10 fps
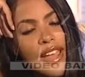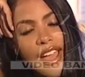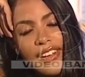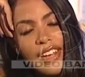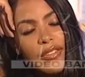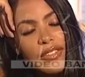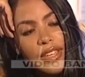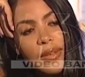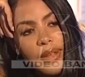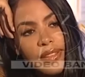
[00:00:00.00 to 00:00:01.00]
I never
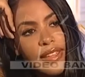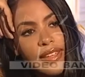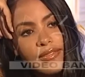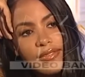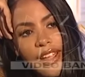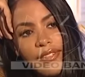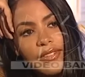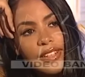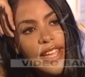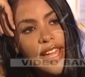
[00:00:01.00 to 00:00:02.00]
think about that. I
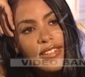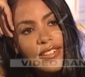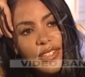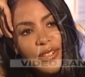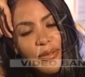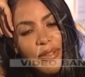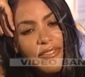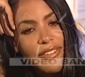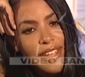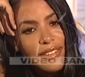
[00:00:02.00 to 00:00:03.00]
really honestly don't. My
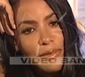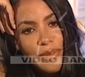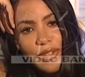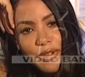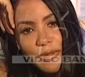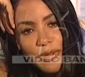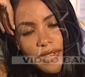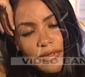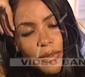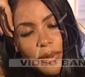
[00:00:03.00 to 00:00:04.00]
fans have been there for me.
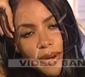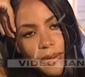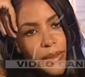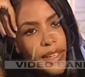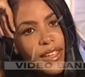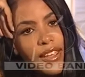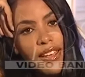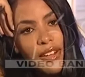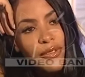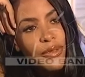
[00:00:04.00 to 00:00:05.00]
They've supported me
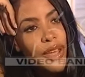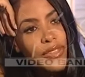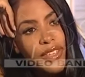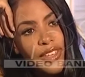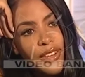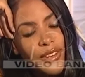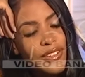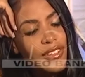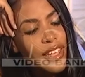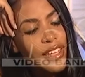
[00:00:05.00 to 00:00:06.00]
throughout the
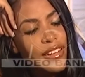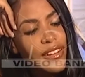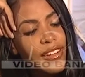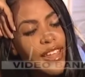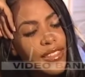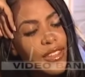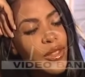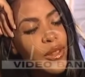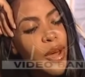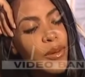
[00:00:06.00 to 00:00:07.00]
years, and I think
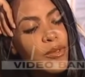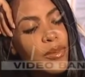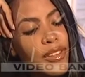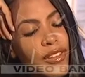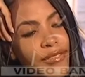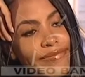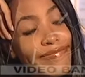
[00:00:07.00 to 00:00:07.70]
they'll always be there.